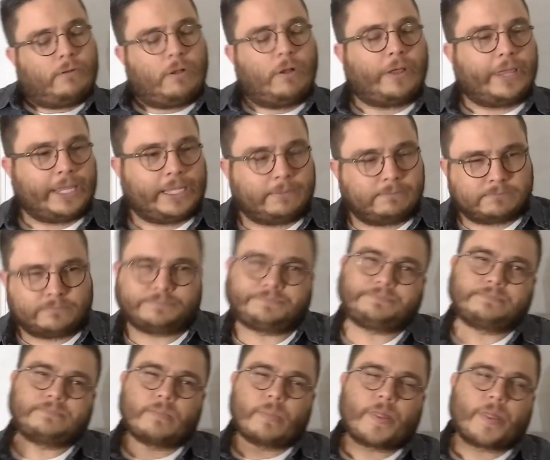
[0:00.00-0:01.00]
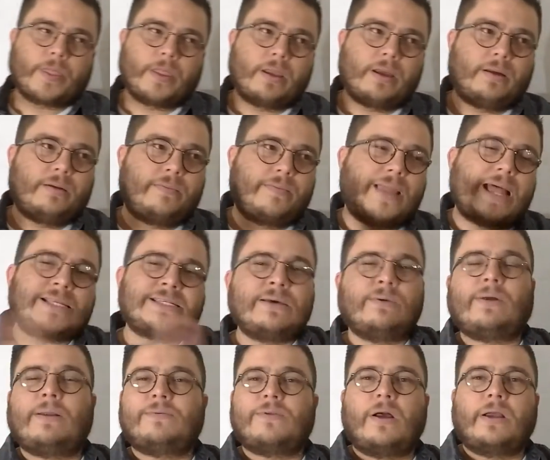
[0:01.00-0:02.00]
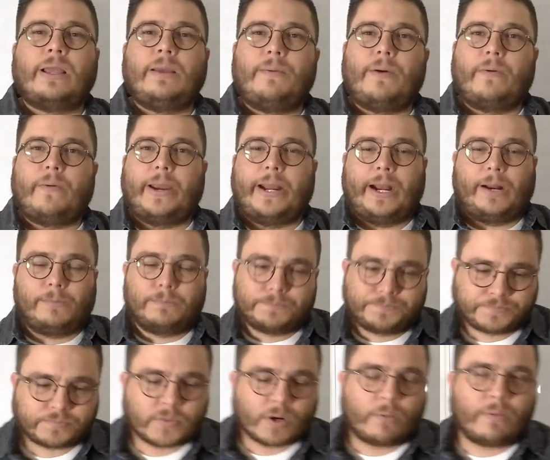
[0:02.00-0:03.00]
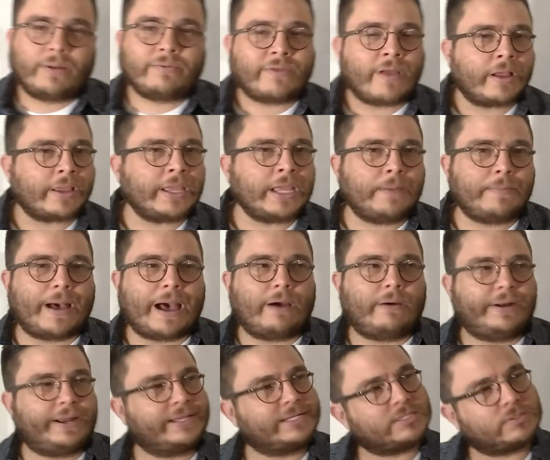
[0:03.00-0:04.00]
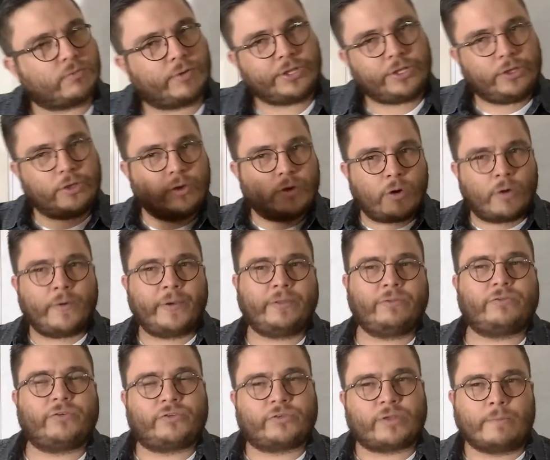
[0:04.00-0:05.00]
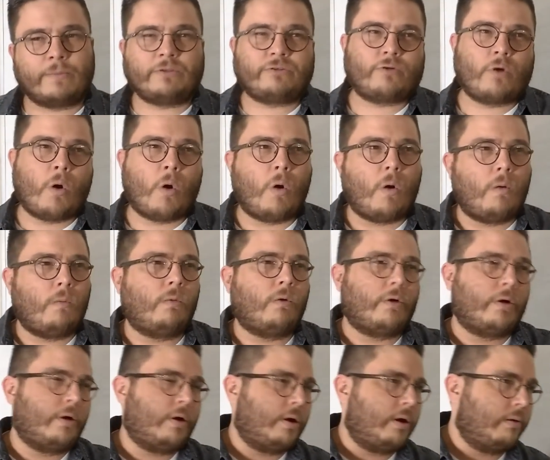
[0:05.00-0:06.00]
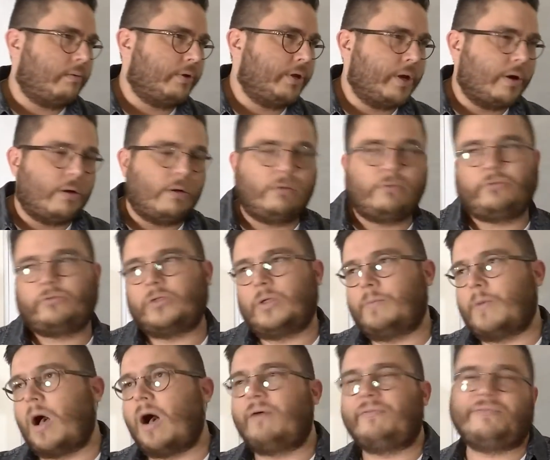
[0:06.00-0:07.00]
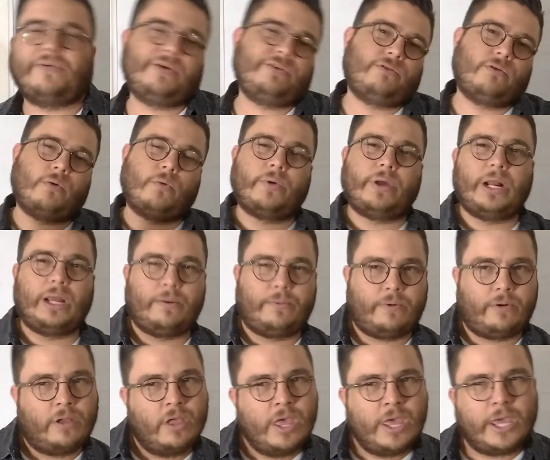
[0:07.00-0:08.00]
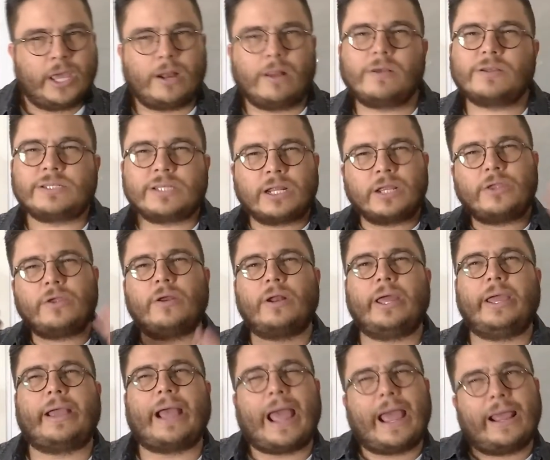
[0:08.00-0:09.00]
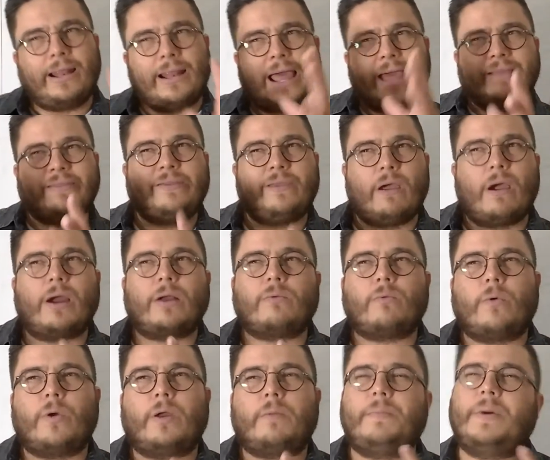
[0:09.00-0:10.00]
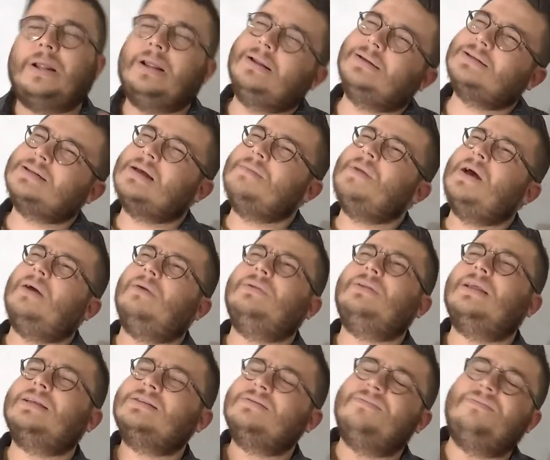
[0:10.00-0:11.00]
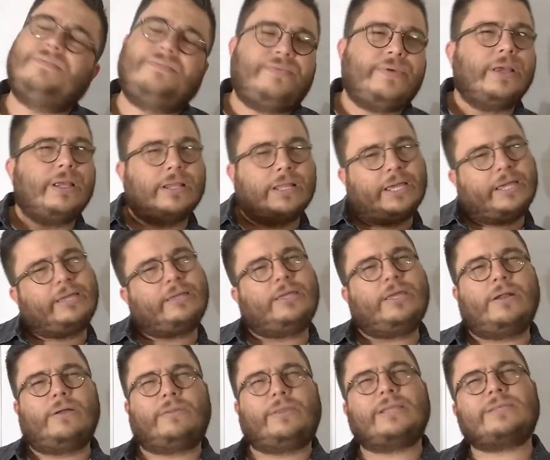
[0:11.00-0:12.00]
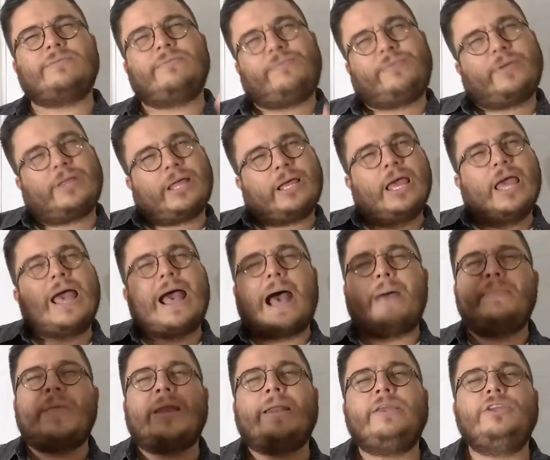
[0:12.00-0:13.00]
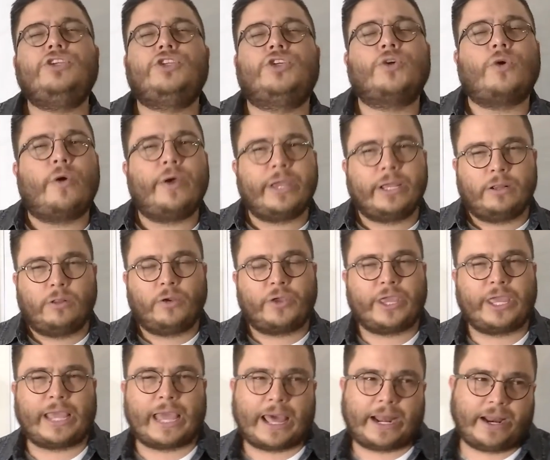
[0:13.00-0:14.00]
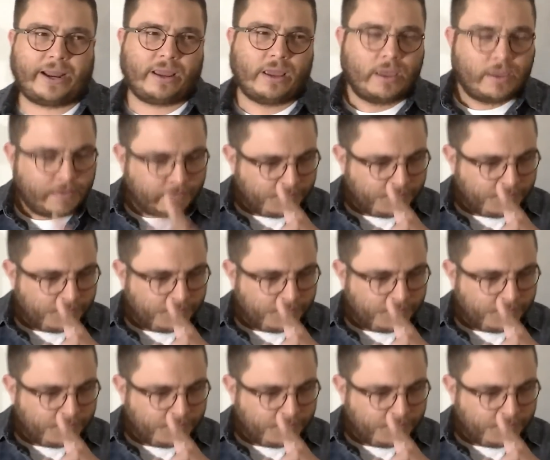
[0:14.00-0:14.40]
Okay, that's not what I'm talking about right now. What I'm talking about is when you go into someone's home or you know some office or whatever, and all of a sudden you're like, I like the artwork, but somehow it doesn't feel like you know it doesn't feel like I'm not enjoying looking at it.